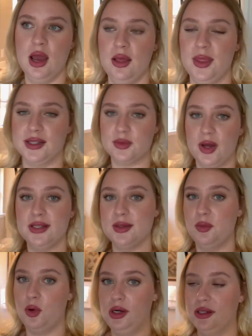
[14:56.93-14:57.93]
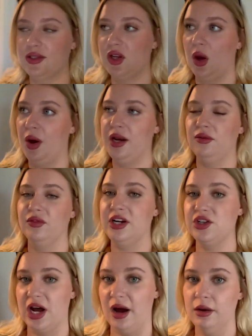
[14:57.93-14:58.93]
That's why it's important to go ahead and
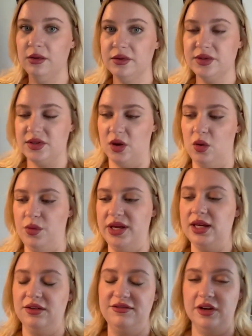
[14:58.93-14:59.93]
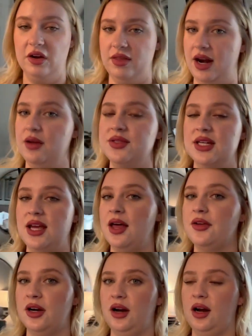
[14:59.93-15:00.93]
reach out so we can figure that out
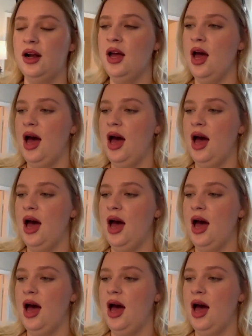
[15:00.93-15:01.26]
together.